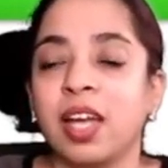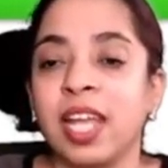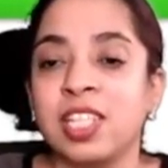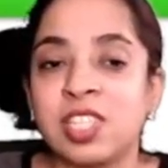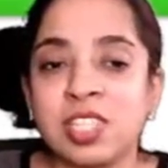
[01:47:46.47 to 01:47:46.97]

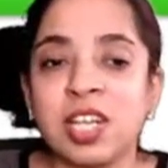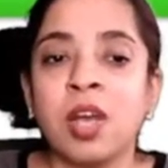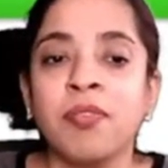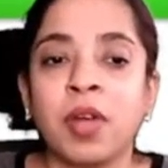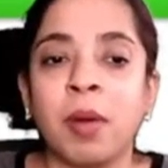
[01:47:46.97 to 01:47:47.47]
instead
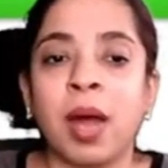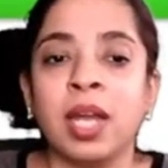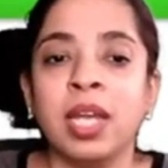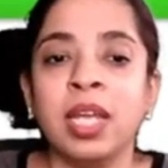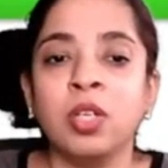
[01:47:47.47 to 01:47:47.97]
of
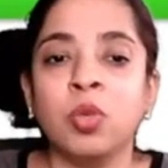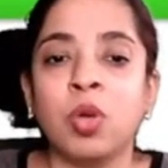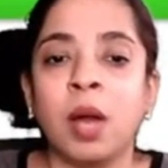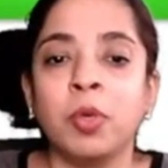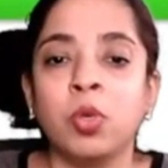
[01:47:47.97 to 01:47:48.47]
commanding to
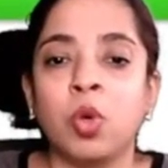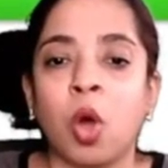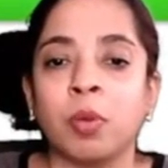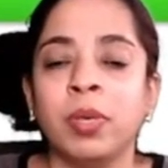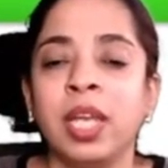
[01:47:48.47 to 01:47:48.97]
come to
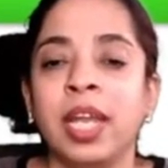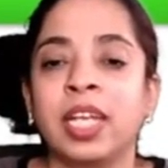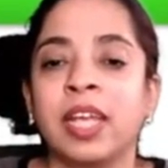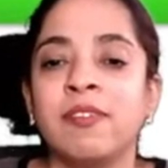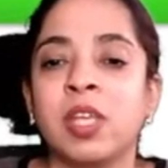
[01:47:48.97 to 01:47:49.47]
normal,
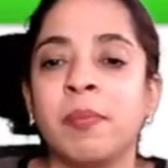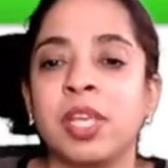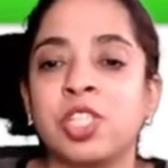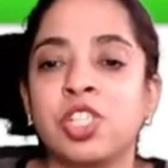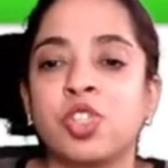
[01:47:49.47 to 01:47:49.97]
it gives a
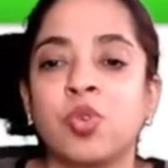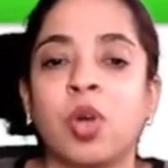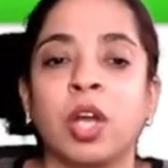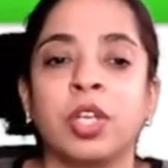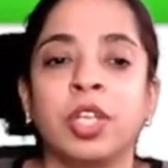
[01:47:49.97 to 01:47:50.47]
message to
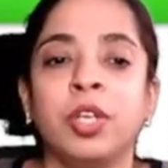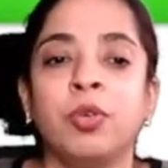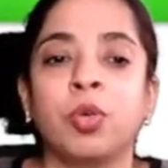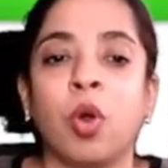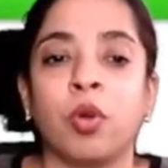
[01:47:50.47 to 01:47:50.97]

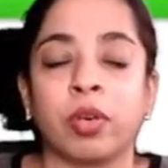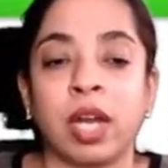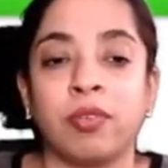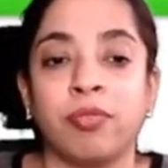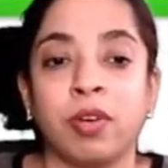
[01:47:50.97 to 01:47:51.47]
continue to
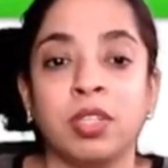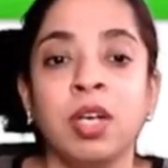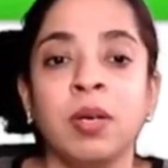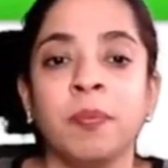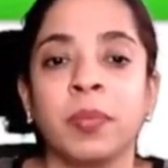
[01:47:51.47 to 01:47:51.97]
contract
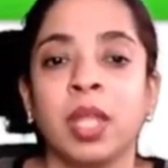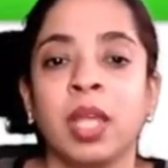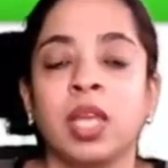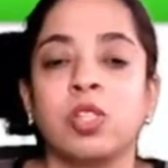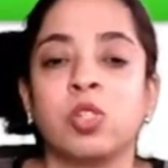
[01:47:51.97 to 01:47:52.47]
further.
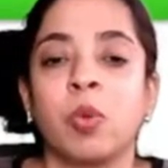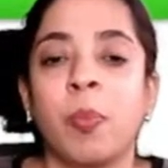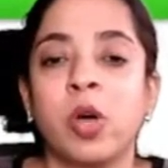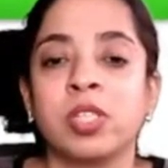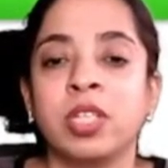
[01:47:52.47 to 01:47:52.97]
So
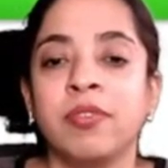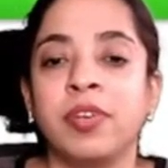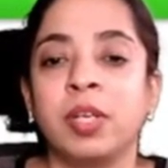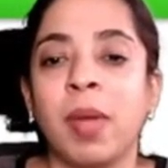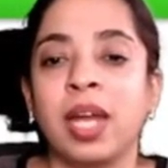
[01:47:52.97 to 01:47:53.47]
positive
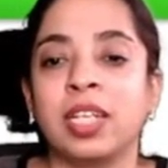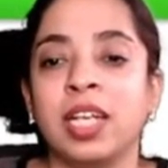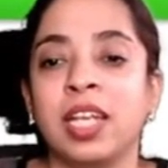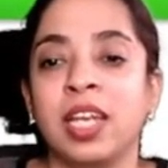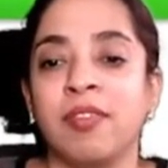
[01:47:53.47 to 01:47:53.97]
feedback
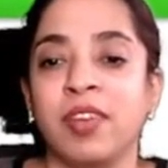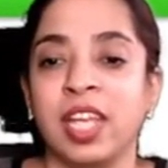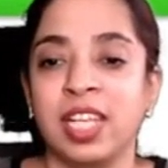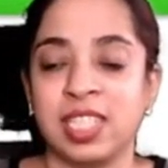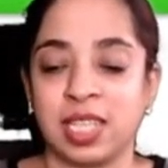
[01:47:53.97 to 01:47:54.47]
till
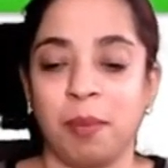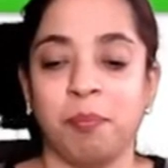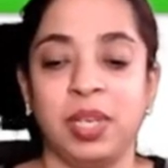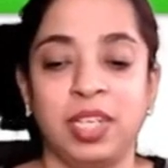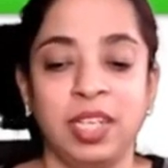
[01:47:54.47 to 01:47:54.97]
delivery is
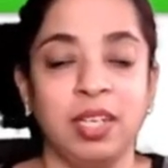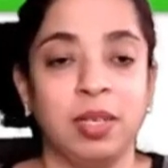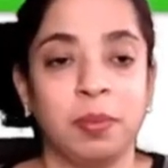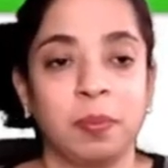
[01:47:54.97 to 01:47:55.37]
completed.